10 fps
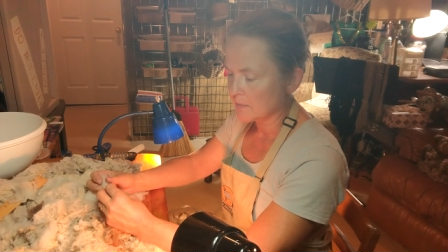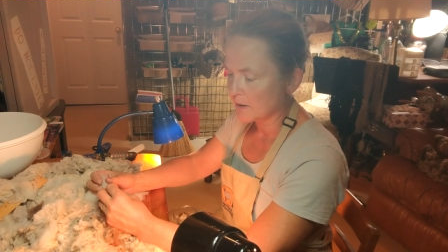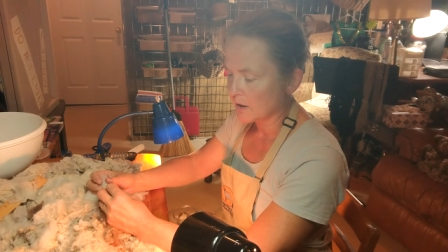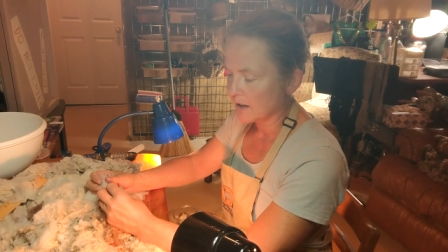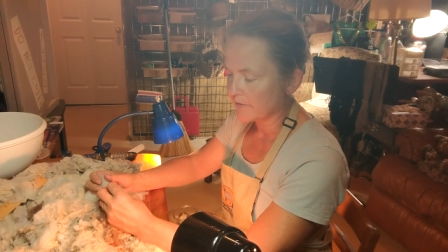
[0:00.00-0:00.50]

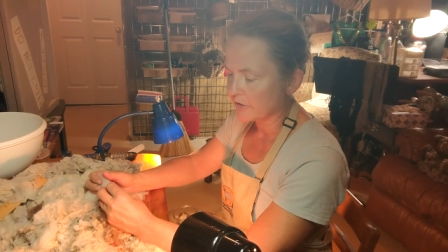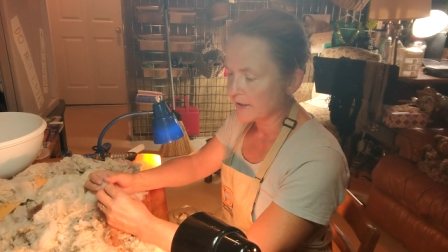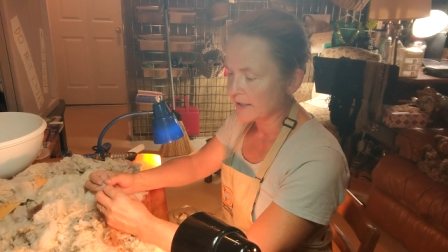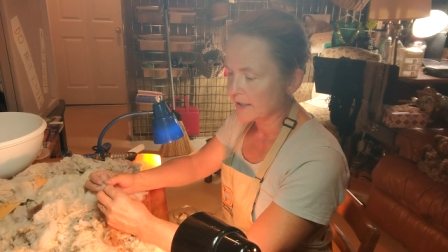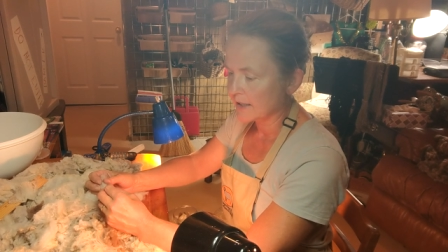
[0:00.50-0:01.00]
about
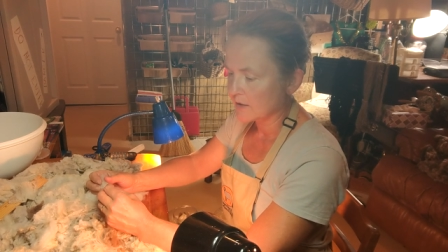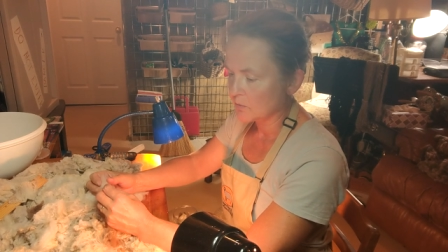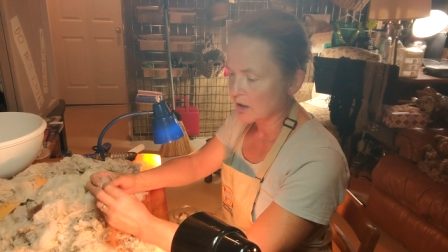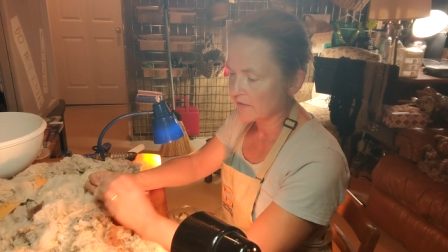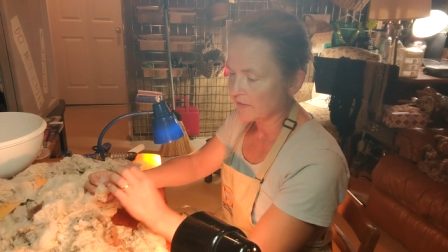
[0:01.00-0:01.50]
offering as
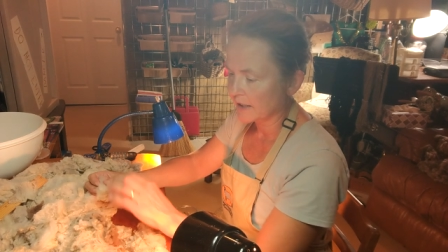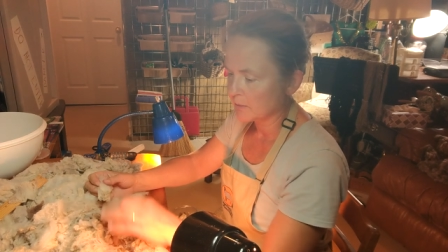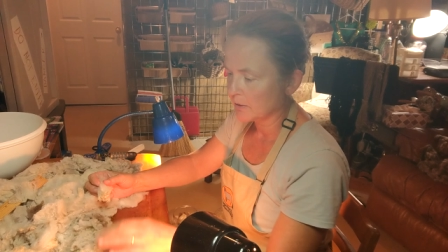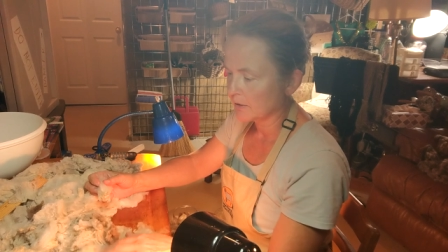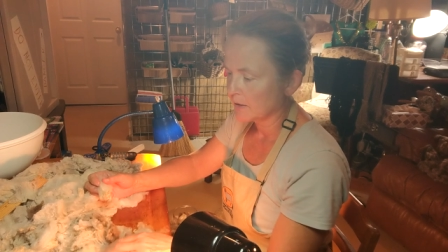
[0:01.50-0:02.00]
raw
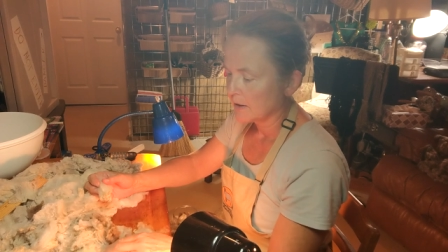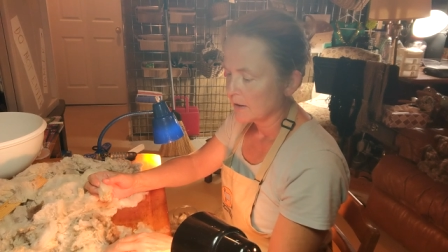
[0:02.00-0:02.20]
fiber